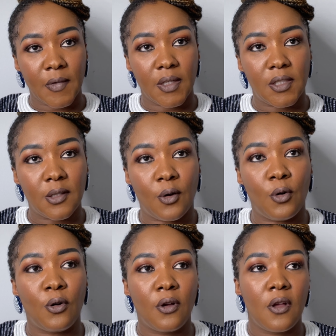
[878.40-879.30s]

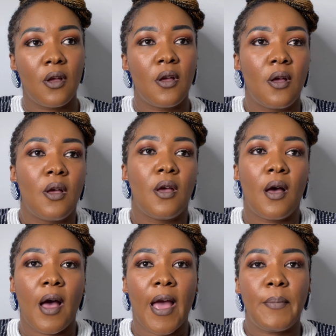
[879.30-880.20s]
So
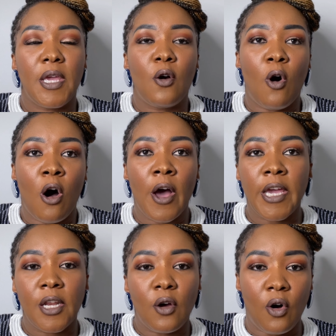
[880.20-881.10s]
I mean, all
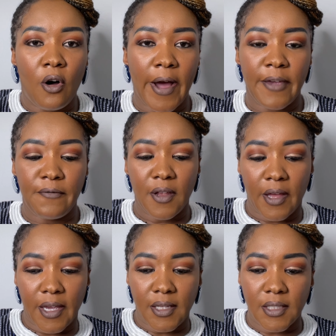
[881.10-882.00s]
in all, I feel
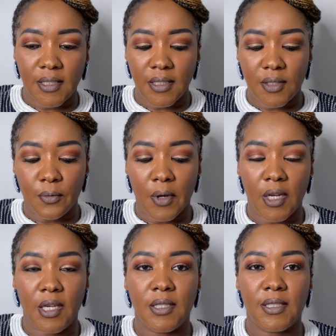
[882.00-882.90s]
like this is
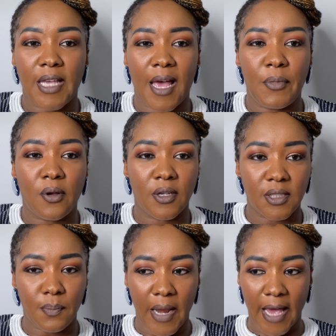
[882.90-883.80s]
really sad because
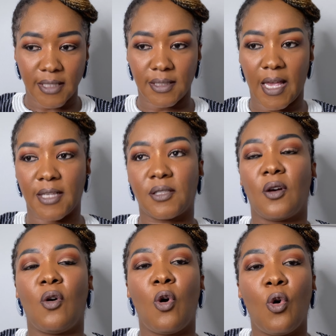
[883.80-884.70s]
blacks as a
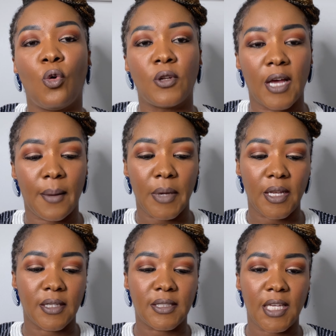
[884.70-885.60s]
whole, I mean,
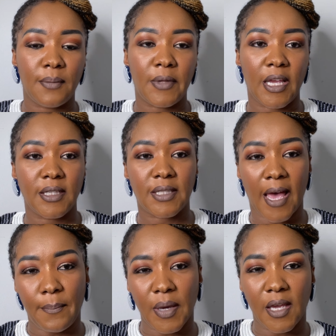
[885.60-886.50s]
the same things
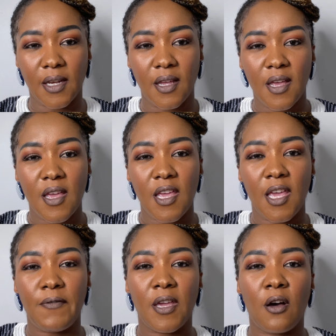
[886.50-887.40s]
happen
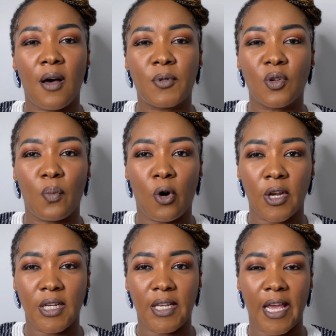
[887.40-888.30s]
even up to
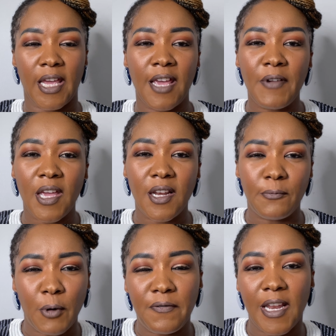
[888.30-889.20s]
modern day, even
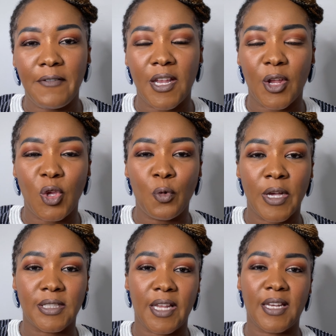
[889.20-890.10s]
with living in the U
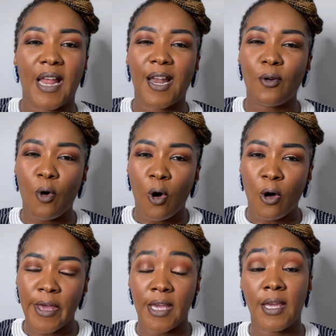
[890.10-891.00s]
S, like not all,
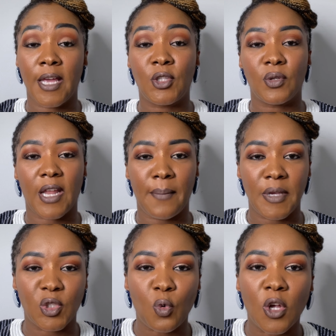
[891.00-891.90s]
again, to not
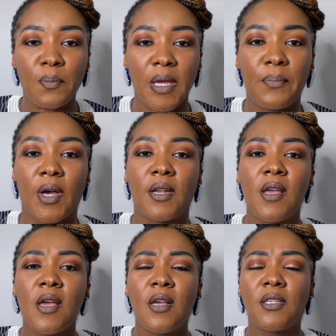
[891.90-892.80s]
misquote me, but
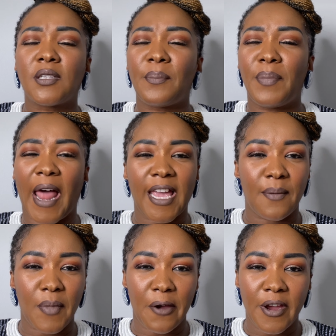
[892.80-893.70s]
some black
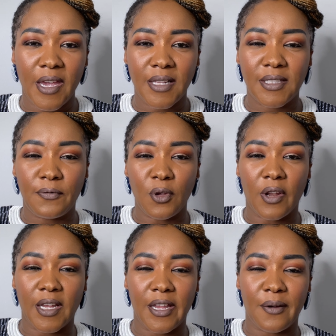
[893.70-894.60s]
Americans feel
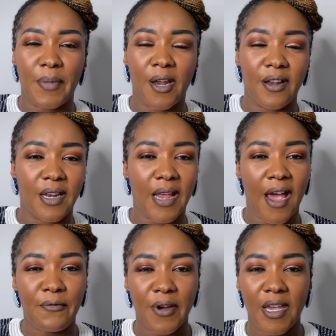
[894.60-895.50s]
like they're better than
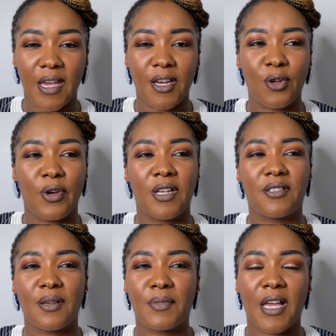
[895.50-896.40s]
African, you know, and
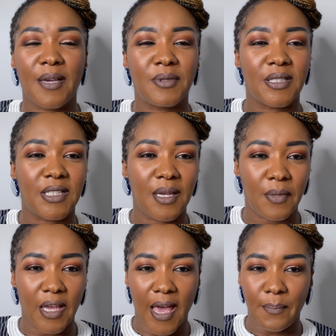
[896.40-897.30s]
sometimes the same
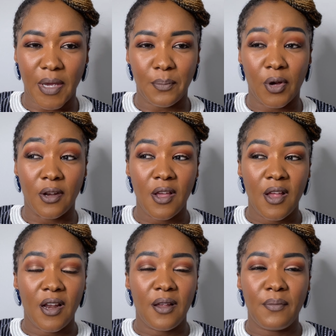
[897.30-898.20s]
thing happen, but
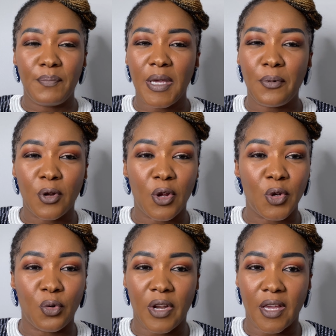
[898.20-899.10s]
people don't
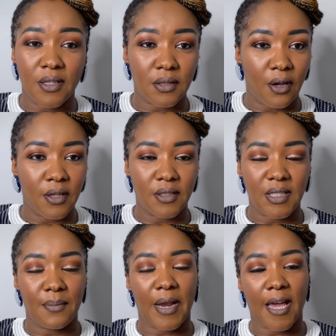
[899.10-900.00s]
know, like, it's all the
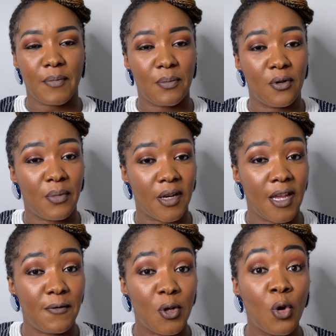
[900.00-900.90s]
same black people, but
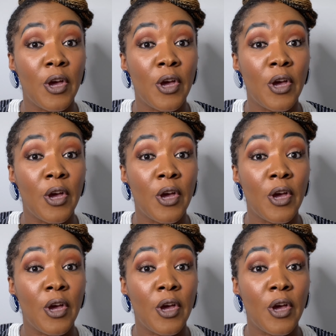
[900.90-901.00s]
if you know